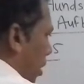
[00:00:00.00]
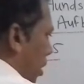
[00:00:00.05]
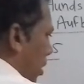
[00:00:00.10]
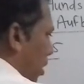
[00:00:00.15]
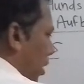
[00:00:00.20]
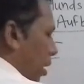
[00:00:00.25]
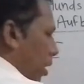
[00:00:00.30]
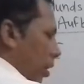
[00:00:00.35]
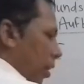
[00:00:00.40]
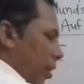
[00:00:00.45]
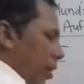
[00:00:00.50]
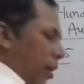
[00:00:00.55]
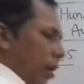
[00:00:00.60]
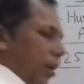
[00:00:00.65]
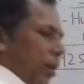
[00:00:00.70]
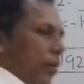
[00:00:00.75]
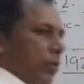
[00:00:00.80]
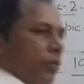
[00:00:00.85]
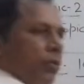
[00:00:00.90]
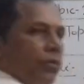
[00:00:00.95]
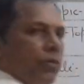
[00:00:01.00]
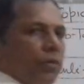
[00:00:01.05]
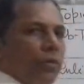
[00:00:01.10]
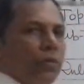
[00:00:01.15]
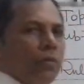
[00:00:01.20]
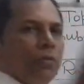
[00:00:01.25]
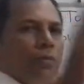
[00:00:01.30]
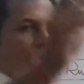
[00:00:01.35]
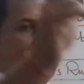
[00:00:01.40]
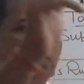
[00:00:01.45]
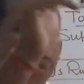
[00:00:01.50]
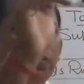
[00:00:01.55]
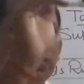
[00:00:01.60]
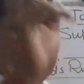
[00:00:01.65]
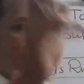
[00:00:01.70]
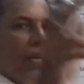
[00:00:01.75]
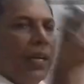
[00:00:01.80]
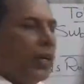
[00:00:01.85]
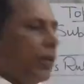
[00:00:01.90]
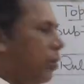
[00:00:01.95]
contains
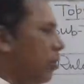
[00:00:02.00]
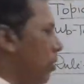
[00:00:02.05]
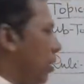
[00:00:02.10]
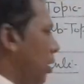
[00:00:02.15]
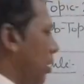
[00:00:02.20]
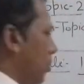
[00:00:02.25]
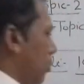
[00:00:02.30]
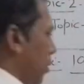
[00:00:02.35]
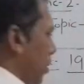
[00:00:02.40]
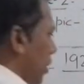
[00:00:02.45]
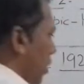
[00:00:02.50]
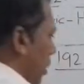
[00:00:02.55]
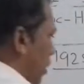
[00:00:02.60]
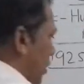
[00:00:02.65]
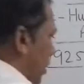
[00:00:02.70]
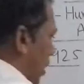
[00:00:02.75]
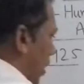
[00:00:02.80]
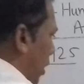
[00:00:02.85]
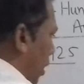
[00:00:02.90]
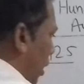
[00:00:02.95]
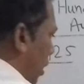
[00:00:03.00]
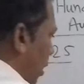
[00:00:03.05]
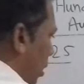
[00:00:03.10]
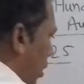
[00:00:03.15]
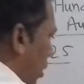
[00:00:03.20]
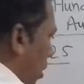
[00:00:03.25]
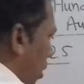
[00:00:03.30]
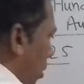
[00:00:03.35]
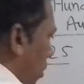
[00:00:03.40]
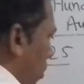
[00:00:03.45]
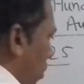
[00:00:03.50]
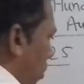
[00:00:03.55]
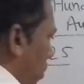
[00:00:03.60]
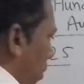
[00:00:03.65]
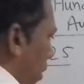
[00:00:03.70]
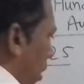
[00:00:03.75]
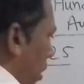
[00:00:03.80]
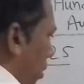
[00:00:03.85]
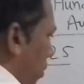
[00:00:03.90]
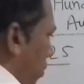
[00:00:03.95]
1 electron. So here children, 1
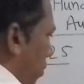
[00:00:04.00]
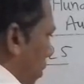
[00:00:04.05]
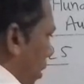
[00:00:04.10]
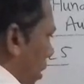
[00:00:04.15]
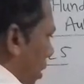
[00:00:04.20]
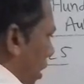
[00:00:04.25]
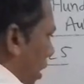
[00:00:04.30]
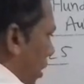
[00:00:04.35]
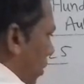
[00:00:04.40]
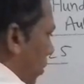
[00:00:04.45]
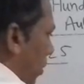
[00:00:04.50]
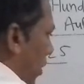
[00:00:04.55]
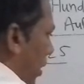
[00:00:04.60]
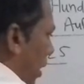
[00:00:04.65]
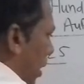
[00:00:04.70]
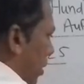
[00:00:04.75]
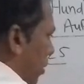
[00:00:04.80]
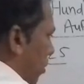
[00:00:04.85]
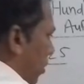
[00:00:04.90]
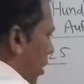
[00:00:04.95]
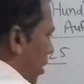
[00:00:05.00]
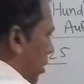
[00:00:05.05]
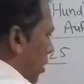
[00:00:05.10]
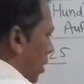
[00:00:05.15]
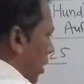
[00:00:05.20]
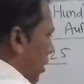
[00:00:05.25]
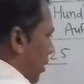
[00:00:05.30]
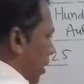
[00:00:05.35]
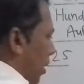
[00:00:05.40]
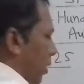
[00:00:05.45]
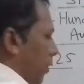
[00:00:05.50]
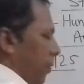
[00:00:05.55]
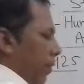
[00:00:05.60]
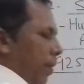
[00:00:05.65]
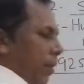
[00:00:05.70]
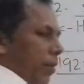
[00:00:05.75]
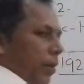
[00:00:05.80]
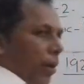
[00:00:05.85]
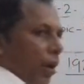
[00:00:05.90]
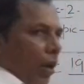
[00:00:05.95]
and 1 electron containing
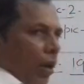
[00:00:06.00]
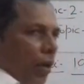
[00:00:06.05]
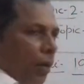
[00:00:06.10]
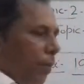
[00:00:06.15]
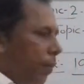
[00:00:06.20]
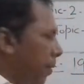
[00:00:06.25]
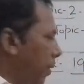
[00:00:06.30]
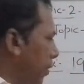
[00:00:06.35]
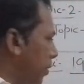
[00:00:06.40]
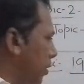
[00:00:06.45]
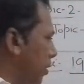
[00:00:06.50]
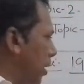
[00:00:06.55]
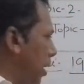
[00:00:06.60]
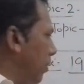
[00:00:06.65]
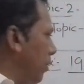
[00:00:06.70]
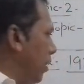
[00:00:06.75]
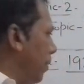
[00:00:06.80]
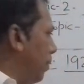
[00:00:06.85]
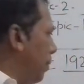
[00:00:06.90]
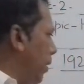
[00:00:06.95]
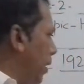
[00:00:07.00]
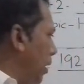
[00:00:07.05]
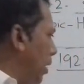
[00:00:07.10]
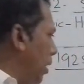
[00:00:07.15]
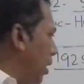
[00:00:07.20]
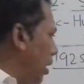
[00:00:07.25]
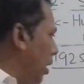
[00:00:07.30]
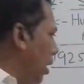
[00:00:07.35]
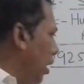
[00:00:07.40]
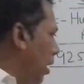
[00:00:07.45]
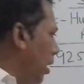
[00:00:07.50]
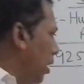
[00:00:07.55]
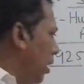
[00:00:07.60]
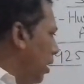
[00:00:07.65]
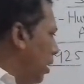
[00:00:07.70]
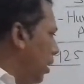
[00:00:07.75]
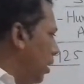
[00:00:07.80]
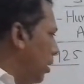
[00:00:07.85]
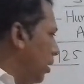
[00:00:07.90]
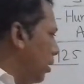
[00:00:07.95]
first they will fill
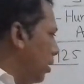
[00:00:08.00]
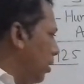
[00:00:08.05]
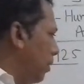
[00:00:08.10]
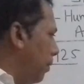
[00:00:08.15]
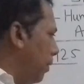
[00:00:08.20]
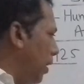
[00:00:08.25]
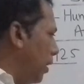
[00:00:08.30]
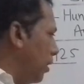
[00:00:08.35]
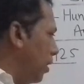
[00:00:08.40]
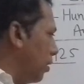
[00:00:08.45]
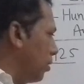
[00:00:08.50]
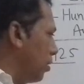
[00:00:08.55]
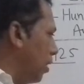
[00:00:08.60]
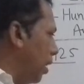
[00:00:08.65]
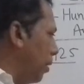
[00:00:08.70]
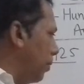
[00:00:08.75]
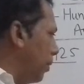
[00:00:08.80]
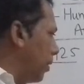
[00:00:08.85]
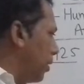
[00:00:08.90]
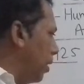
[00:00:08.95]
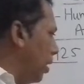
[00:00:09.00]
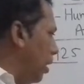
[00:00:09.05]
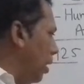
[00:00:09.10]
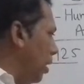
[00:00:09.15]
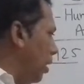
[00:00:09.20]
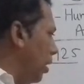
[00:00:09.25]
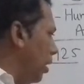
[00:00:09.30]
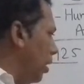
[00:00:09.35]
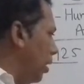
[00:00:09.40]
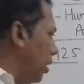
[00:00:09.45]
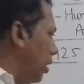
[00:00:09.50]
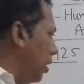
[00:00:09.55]
in the various orbital